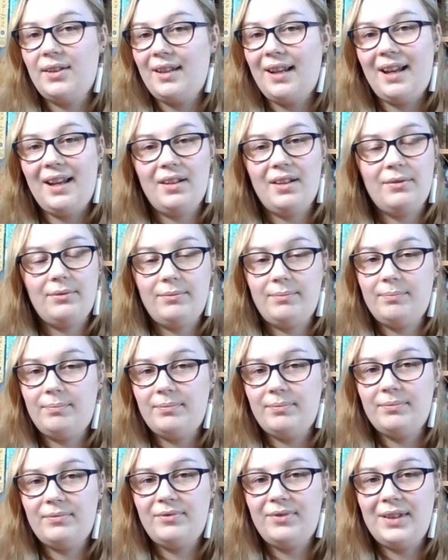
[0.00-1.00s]
their
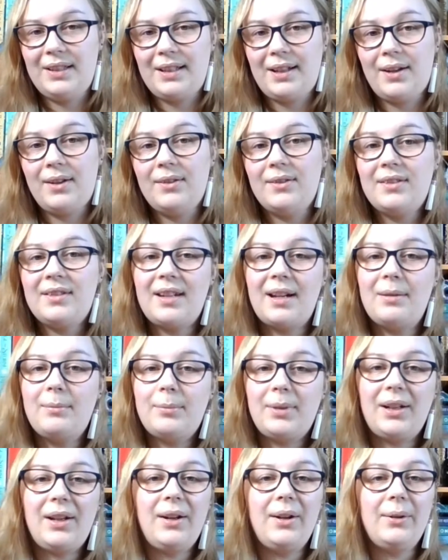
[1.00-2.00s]
videos down
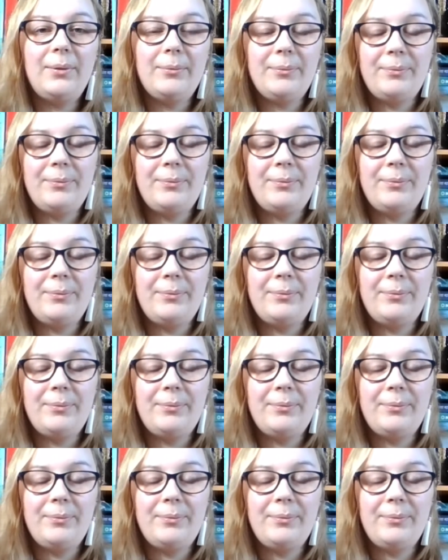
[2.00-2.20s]
below.